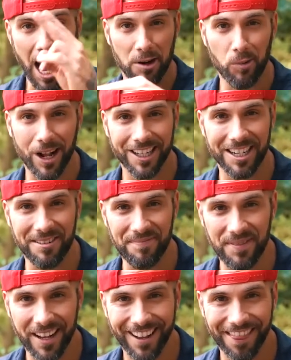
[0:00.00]
Hi and
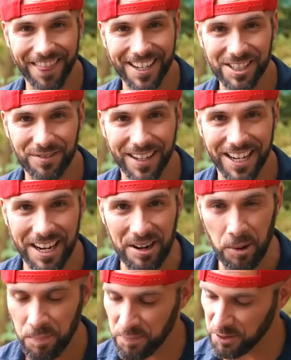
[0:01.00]
welcome! In this
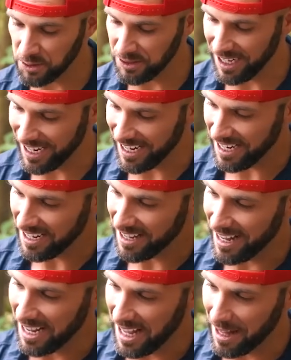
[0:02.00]
video today
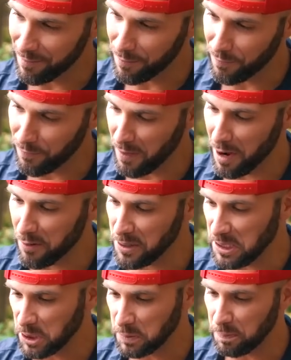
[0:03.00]
I have a
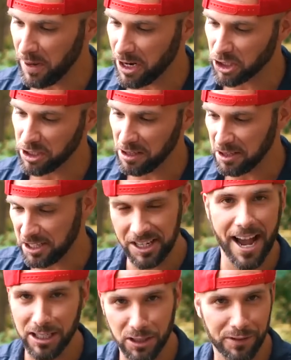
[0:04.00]
very special
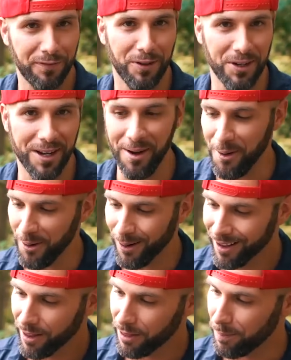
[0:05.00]
guest for you.
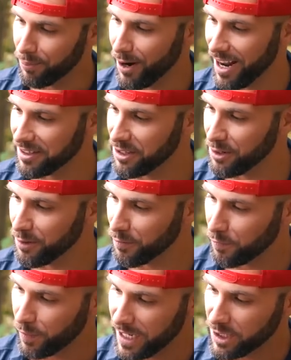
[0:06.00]
The brand new
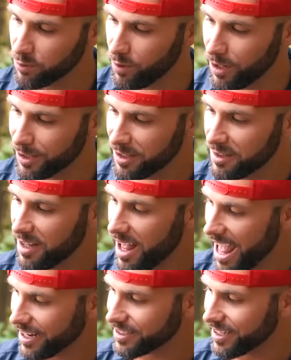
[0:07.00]
Phase 1
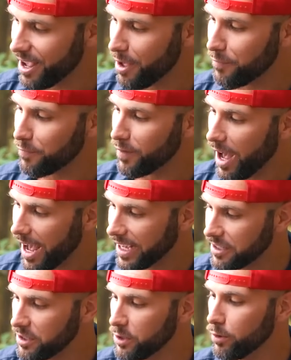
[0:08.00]
XF
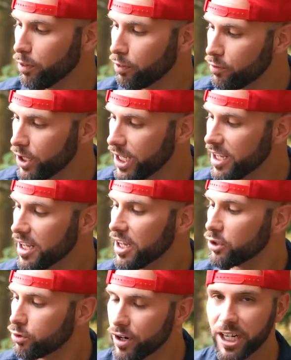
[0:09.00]
IQ3
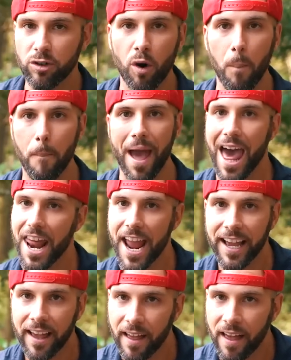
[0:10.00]

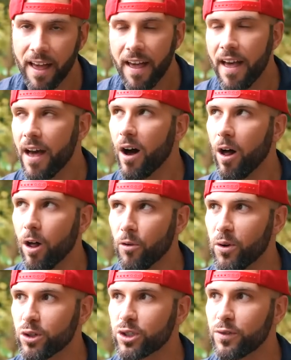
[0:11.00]
trichromatic,
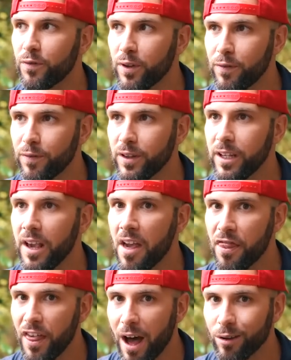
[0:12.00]
almost
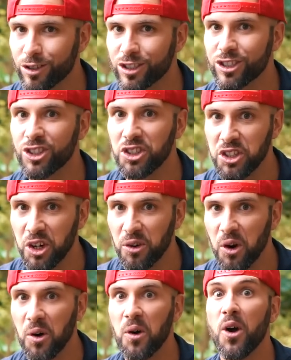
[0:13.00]

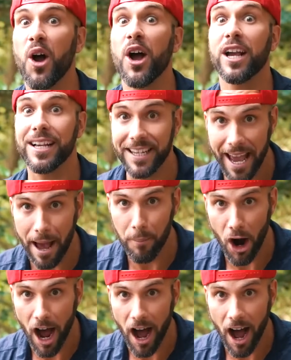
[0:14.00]
€50,000 camera.